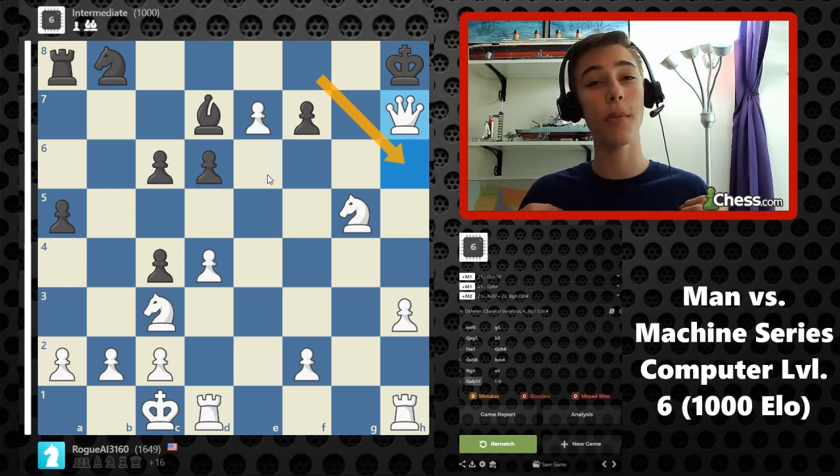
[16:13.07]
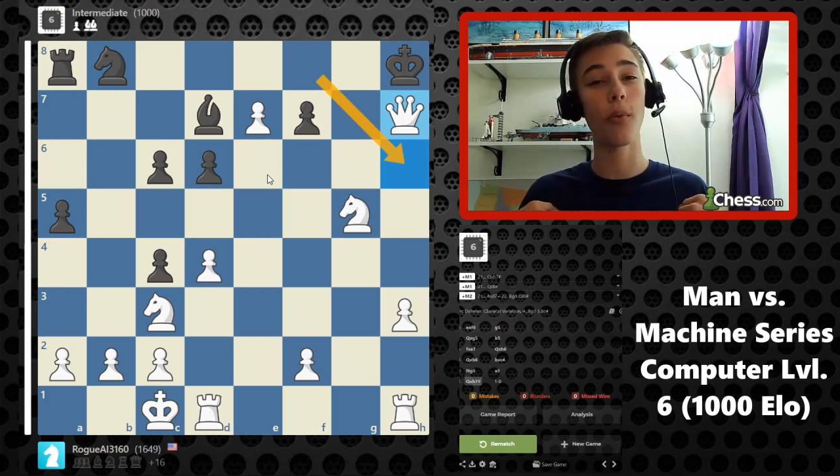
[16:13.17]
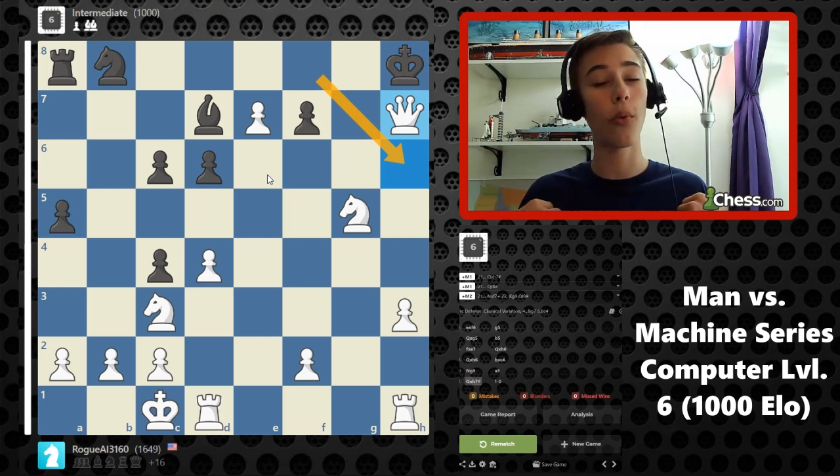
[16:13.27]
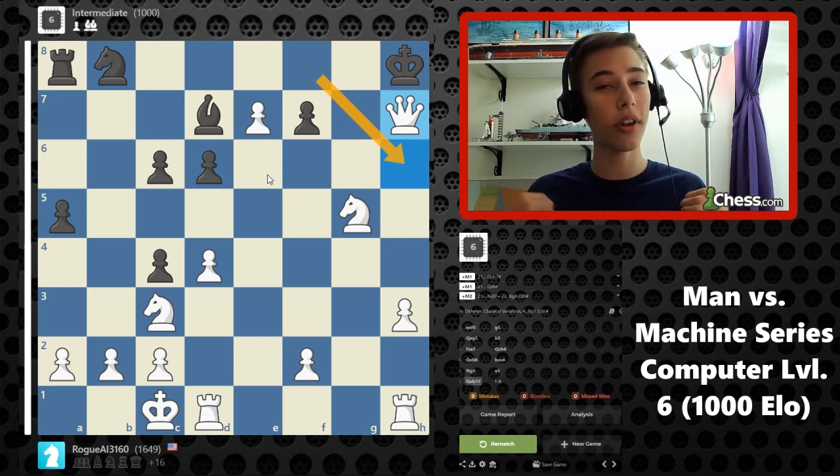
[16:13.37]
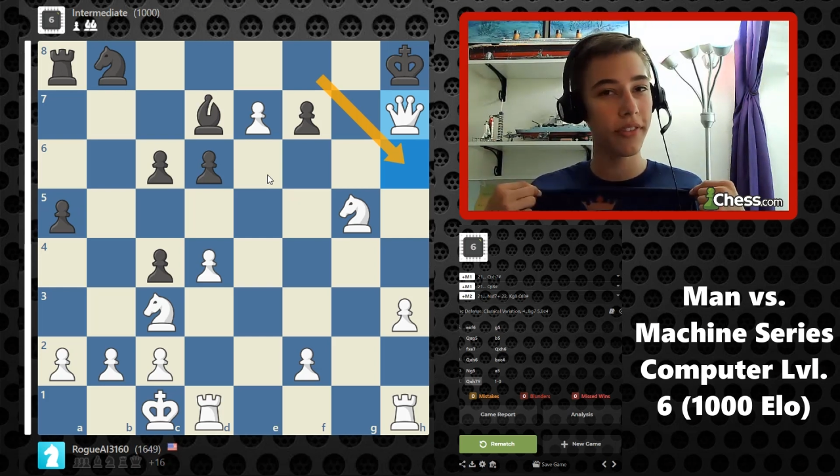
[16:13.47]
up
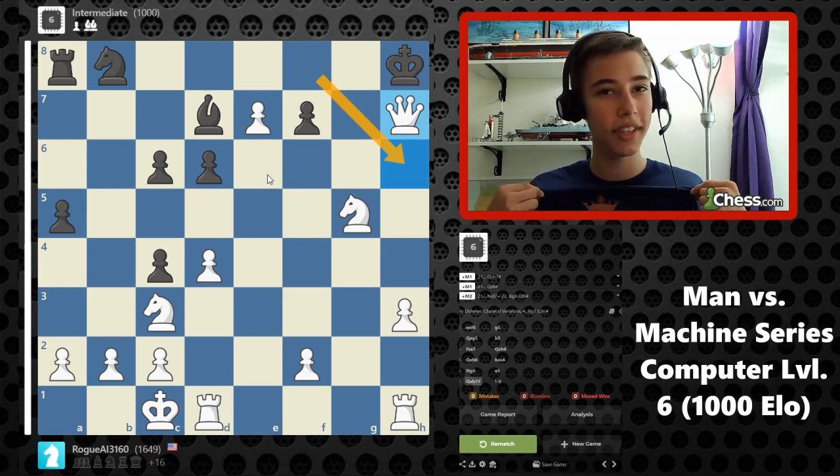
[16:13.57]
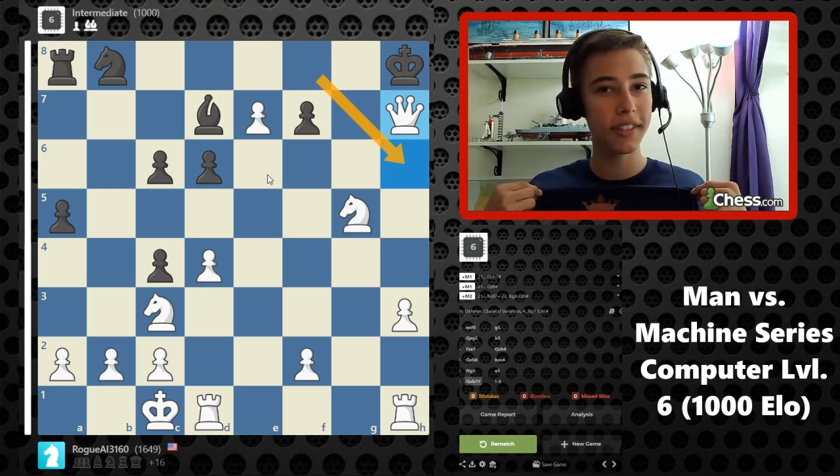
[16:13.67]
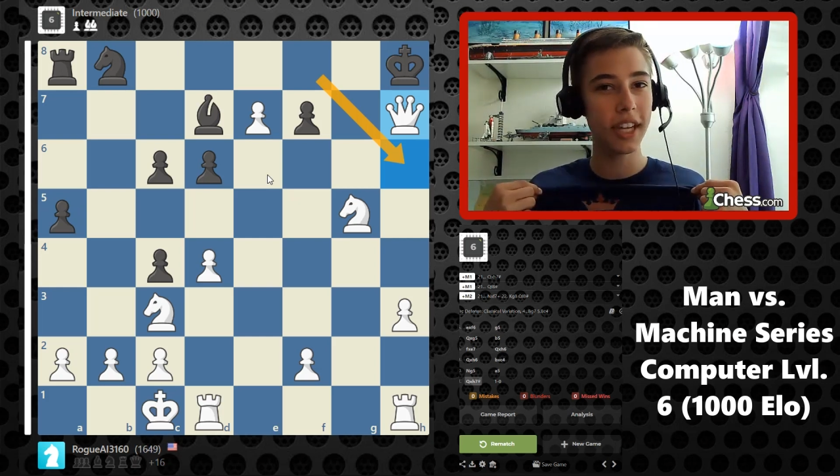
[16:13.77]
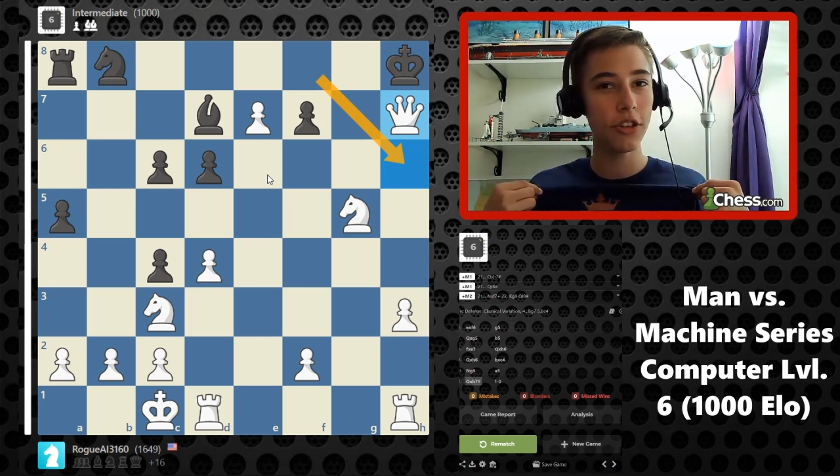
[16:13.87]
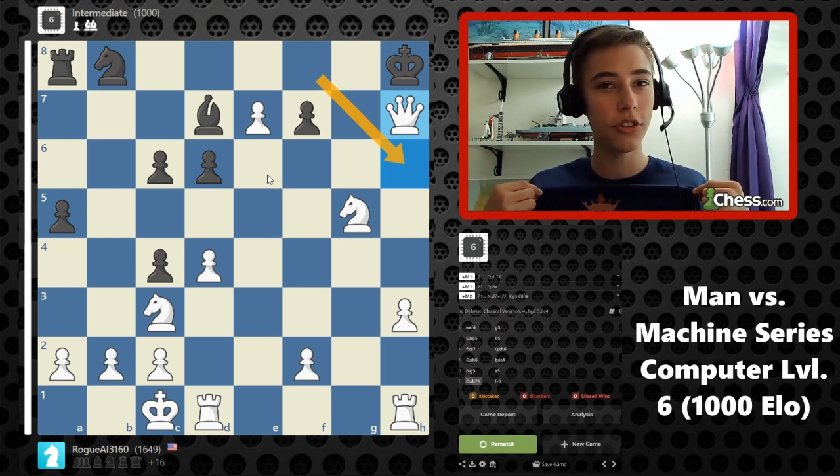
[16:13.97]
one of
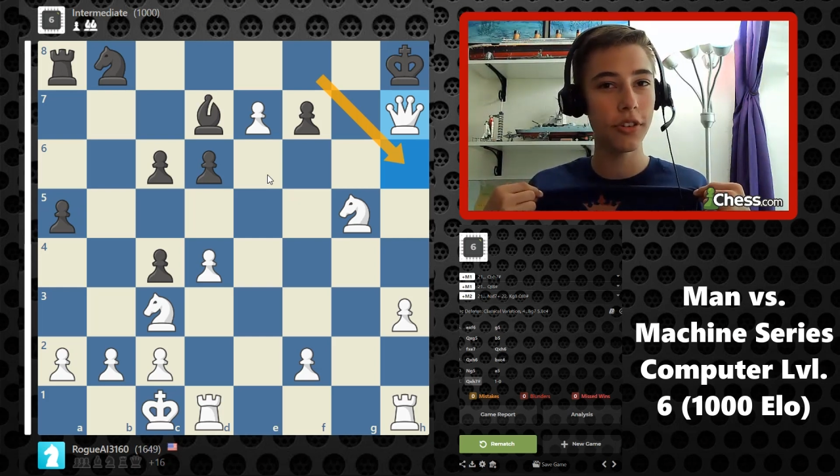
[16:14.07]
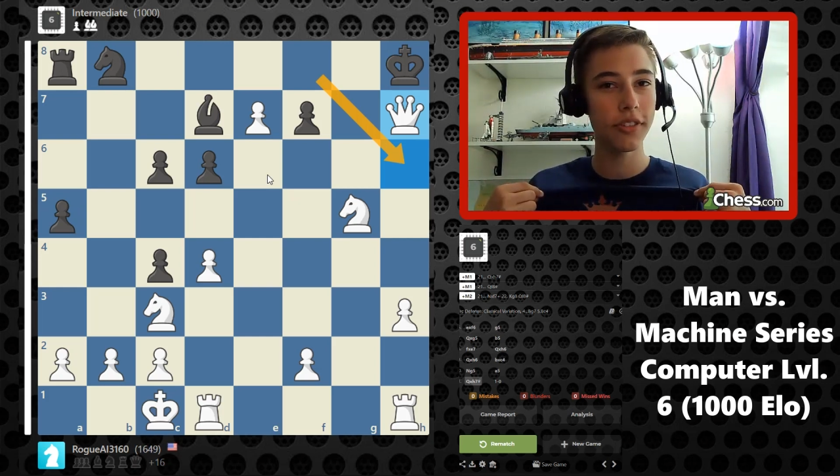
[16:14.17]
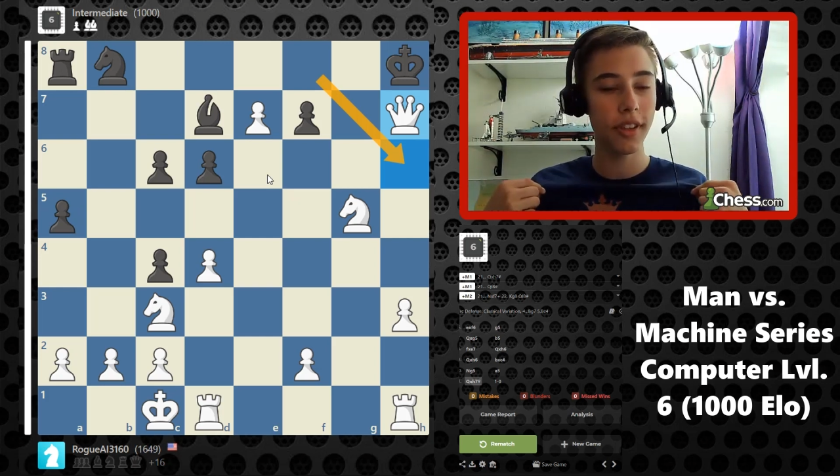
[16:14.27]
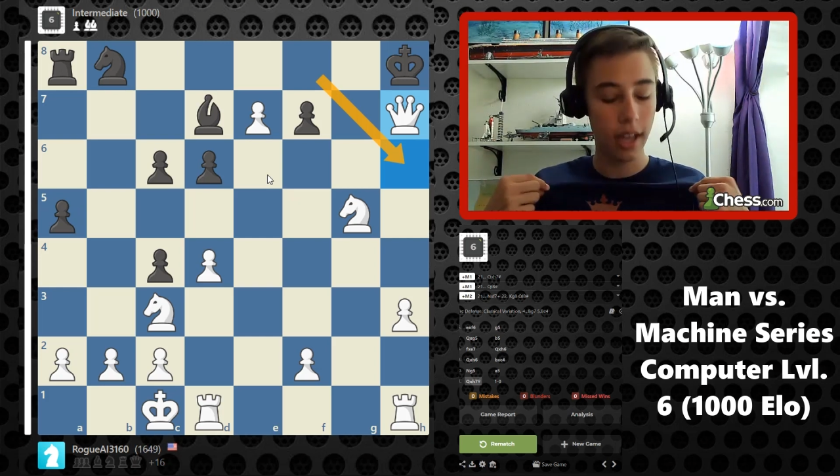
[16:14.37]
these t-shirts,